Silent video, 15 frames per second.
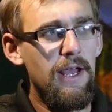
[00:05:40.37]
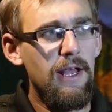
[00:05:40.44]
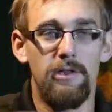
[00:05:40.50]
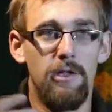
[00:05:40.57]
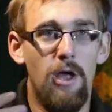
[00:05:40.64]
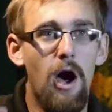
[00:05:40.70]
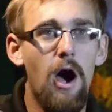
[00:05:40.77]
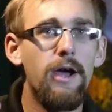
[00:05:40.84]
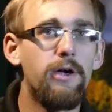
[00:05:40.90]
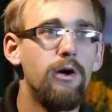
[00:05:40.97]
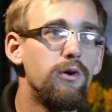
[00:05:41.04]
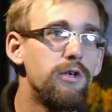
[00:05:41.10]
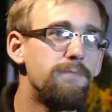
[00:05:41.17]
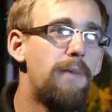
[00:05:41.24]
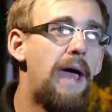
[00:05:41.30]
Law
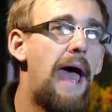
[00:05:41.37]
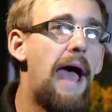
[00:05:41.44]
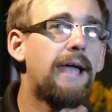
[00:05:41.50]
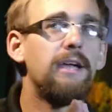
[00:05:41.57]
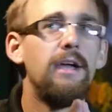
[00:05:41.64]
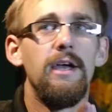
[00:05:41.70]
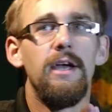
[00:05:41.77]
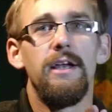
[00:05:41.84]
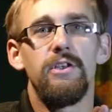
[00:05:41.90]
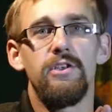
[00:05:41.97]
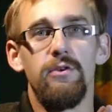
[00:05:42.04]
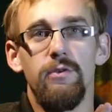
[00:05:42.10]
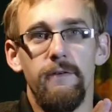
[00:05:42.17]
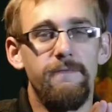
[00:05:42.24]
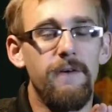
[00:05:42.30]
goes back
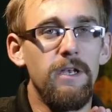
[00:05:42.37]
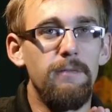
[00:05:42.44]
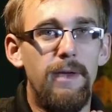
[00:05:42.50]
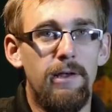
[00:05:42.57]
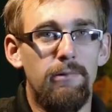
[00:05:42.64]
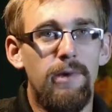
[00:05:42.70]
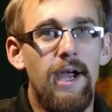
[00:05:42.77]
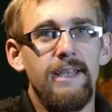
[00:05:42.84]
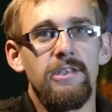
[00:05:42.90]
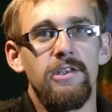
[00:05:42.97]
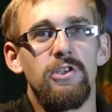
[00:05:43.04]
to the fundamental rights.